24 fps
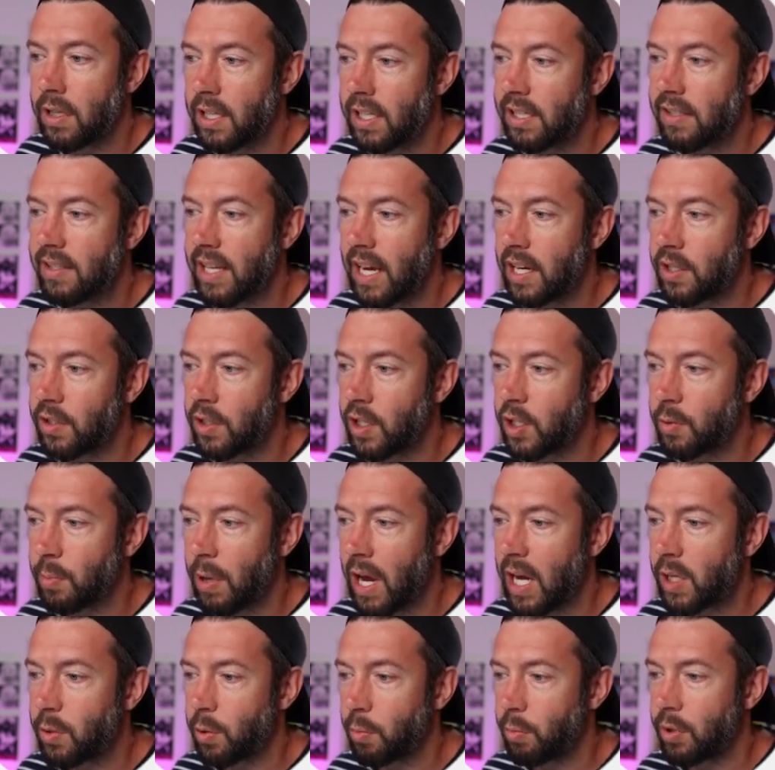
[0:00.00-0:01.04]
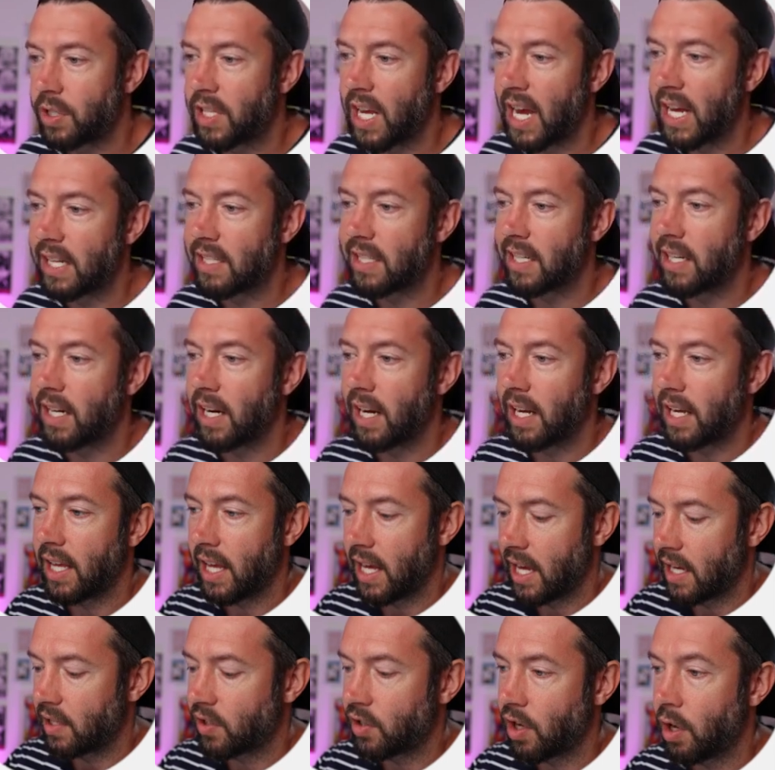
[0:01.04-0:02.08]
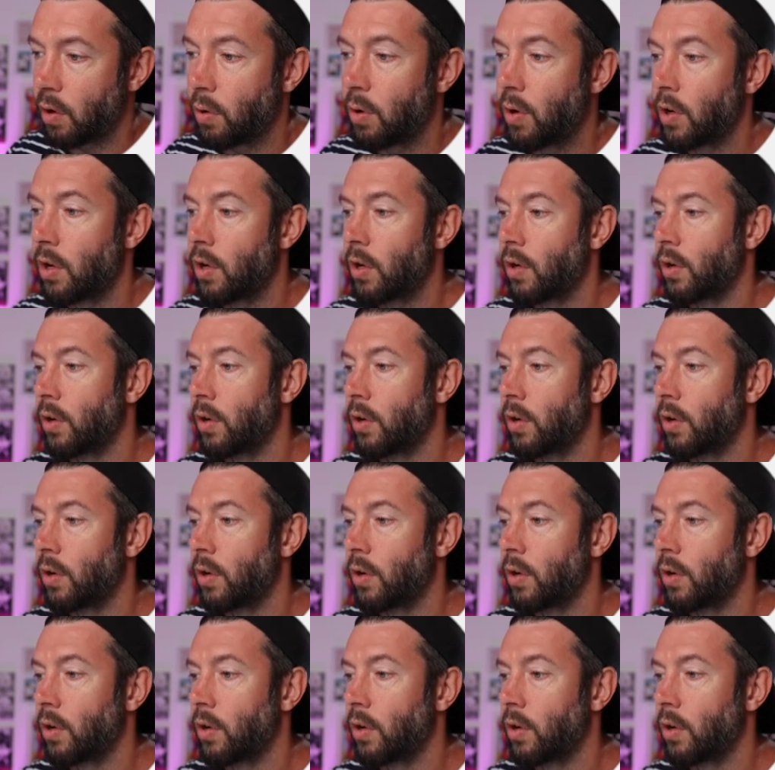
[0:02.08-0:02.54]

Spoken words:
This section is password protected, click here. So